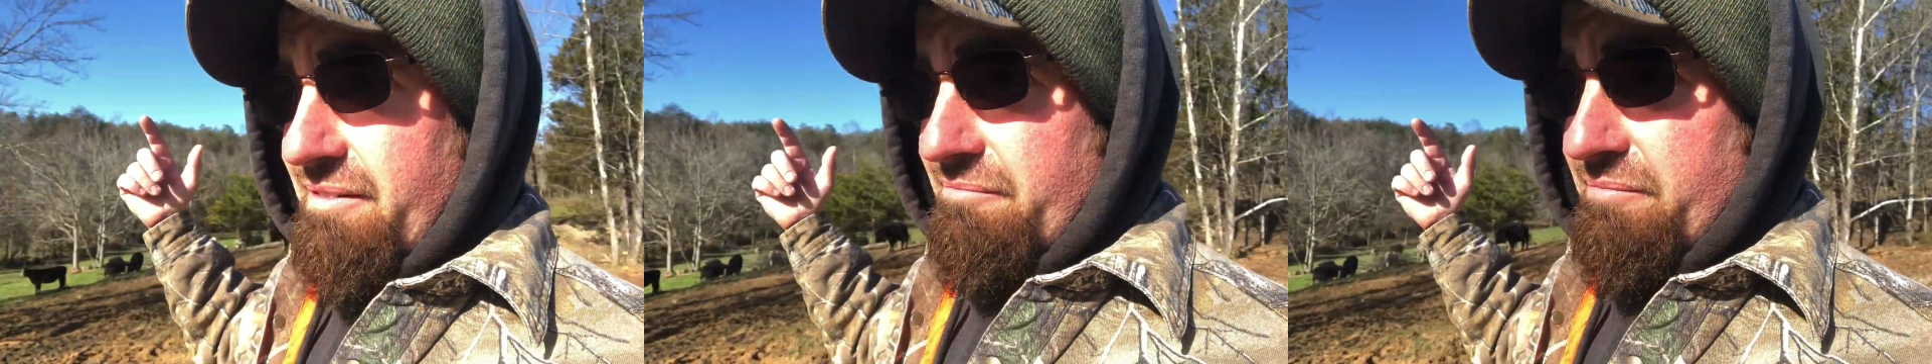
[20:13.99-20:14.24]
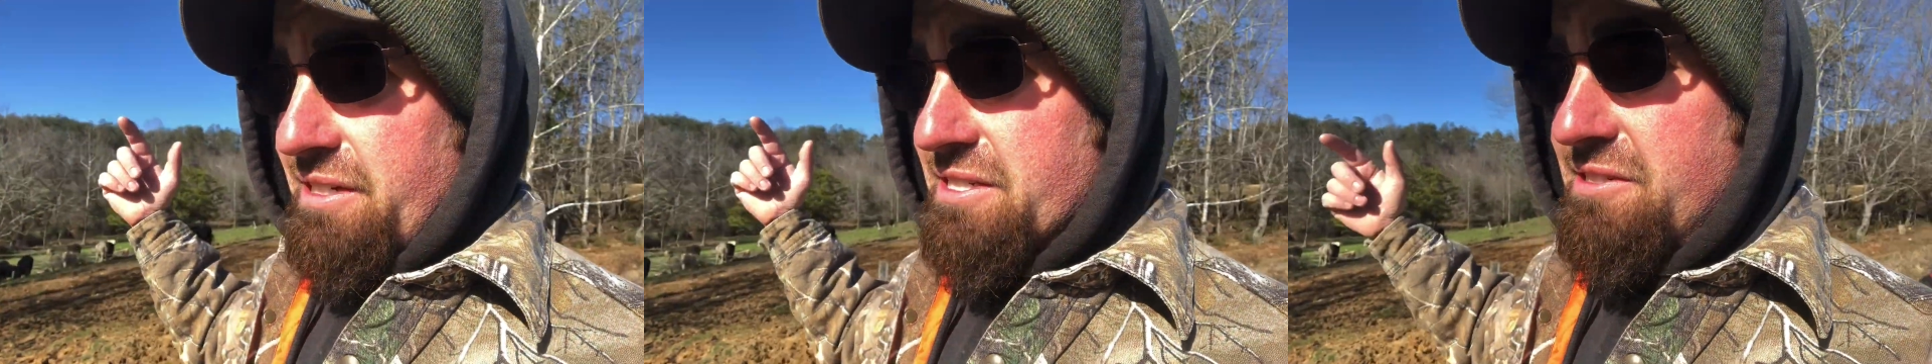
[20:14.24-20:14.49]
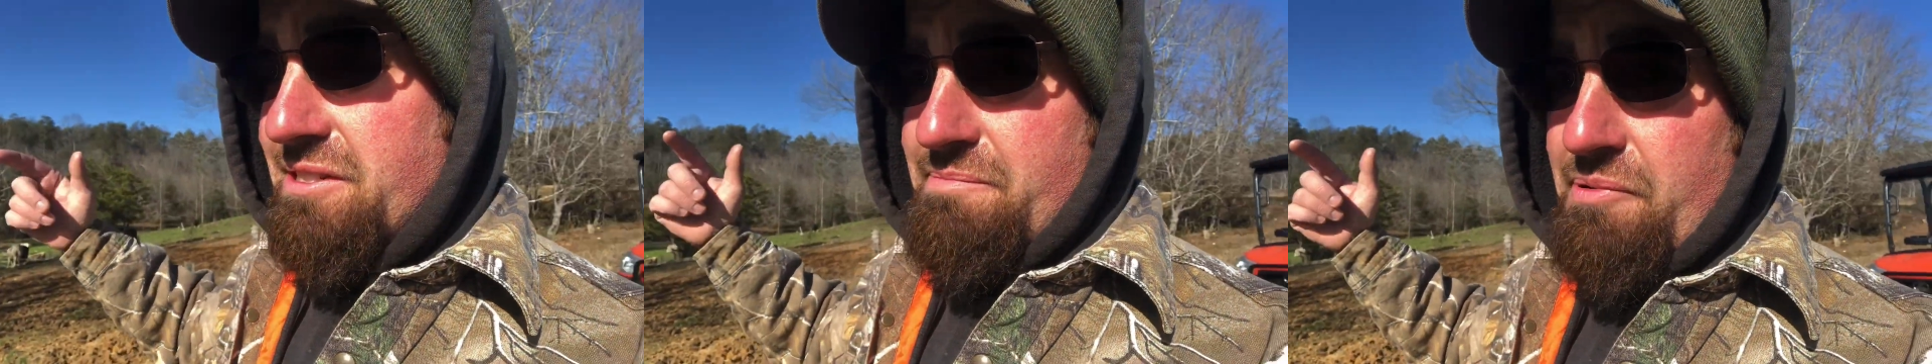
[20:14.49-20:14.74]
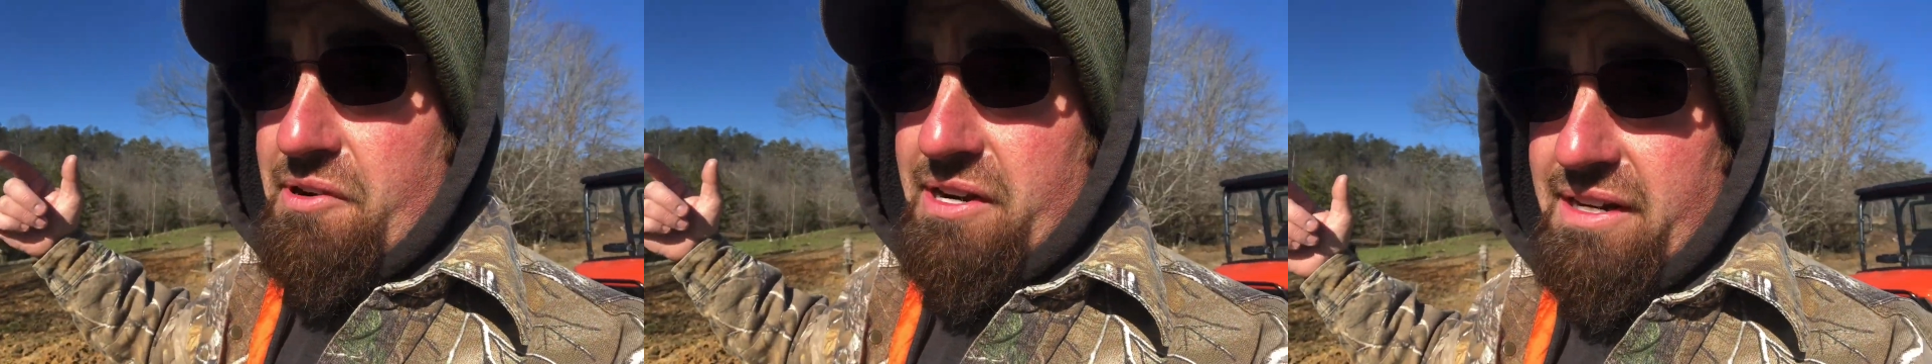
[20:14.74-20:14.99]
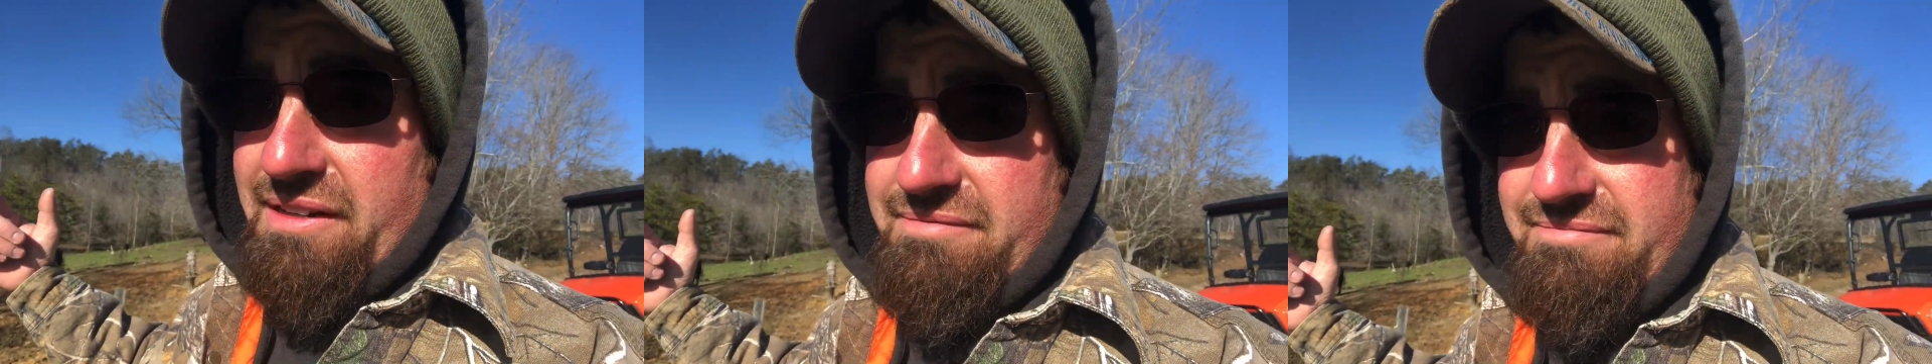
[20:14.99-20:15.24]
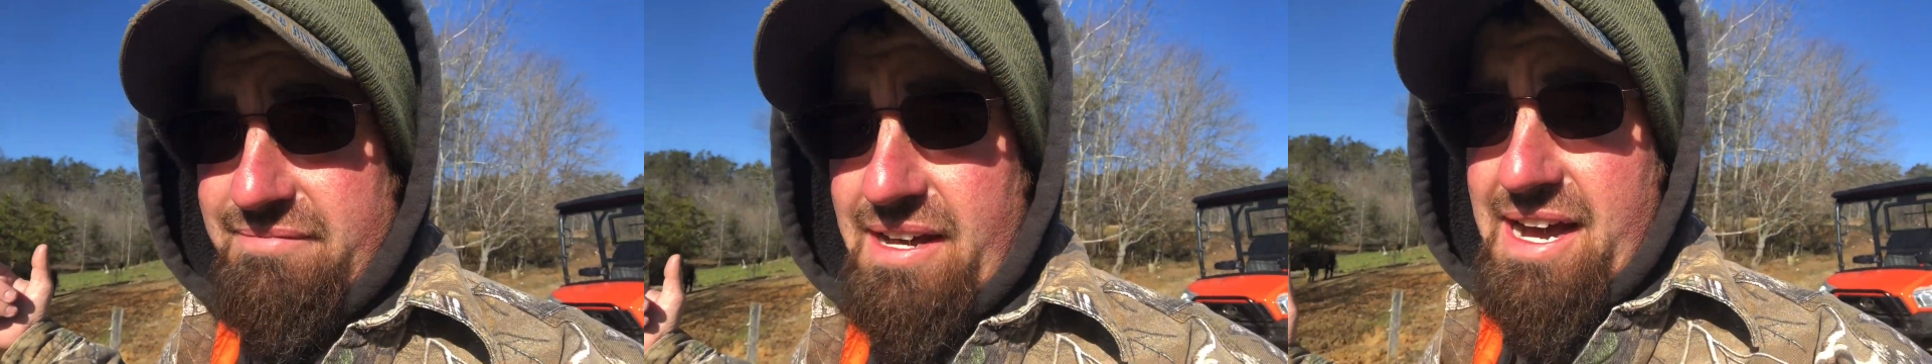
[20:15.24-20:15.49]
This is a pretty
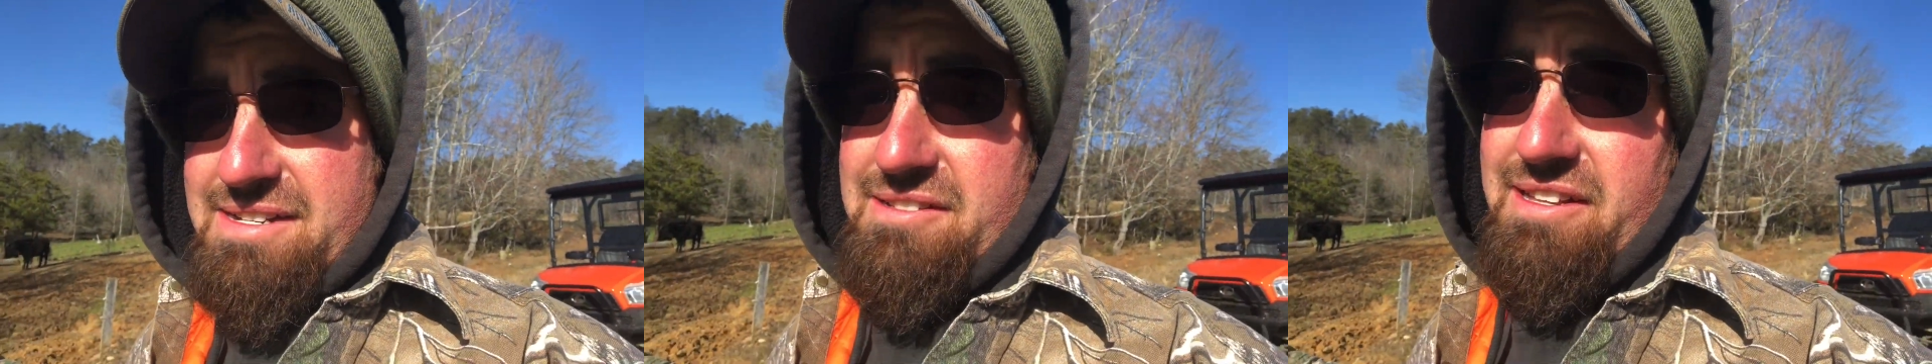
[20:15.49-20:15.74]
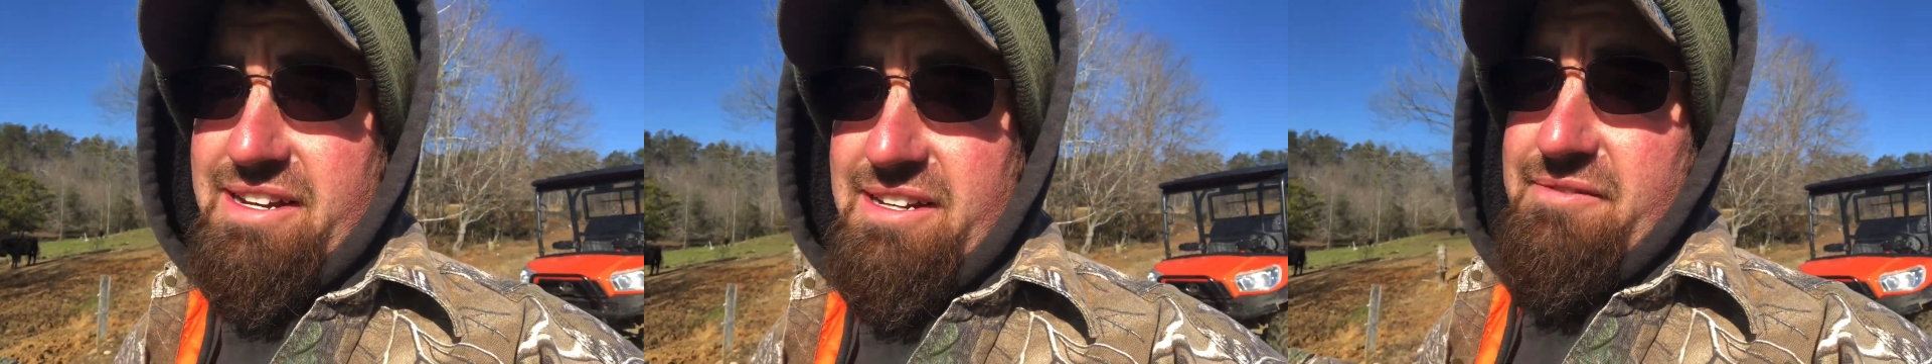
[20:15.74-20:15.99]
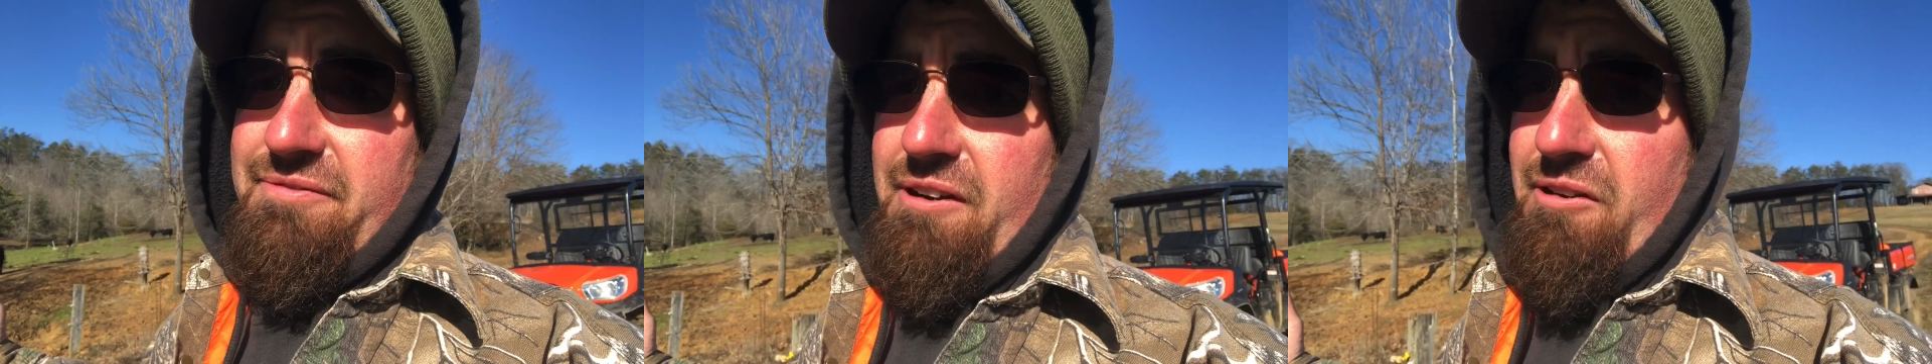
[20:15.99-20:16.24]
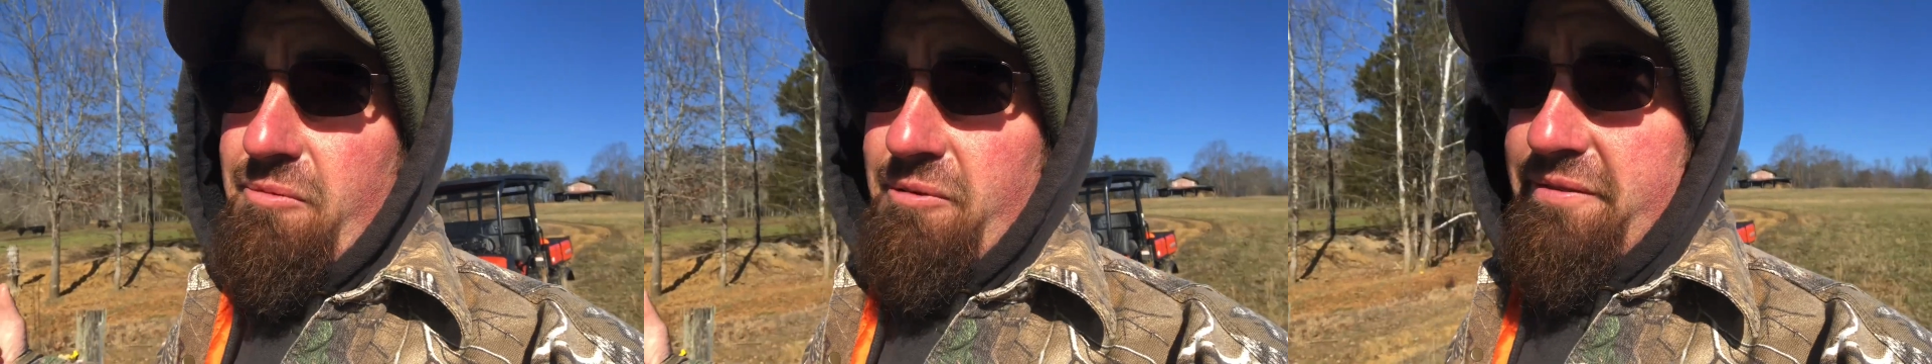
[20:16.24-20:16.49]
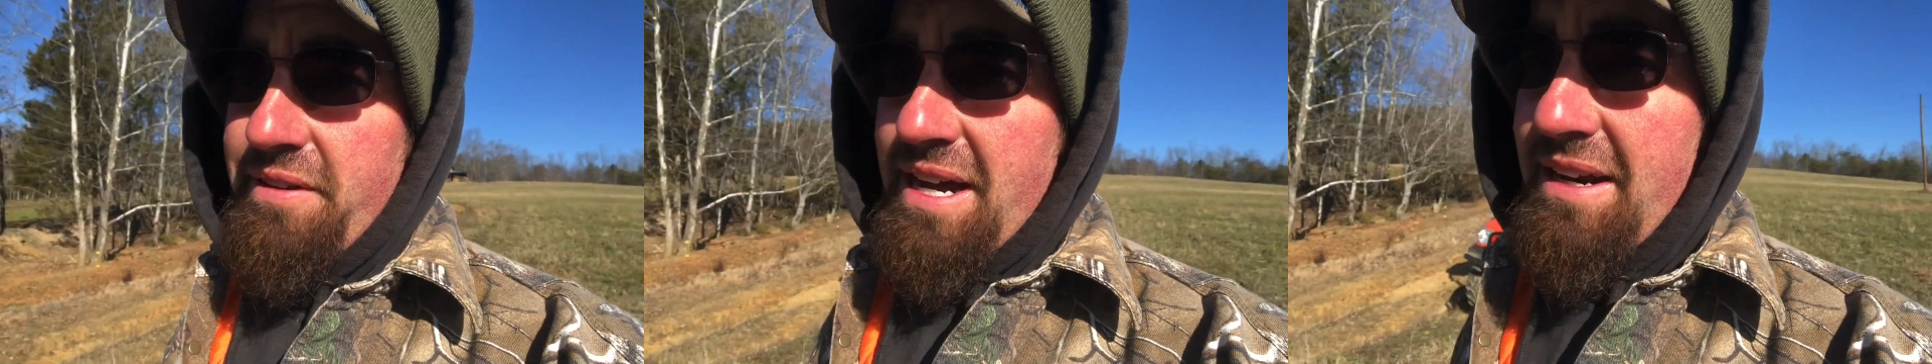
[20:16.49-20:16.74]
isolated farm we've got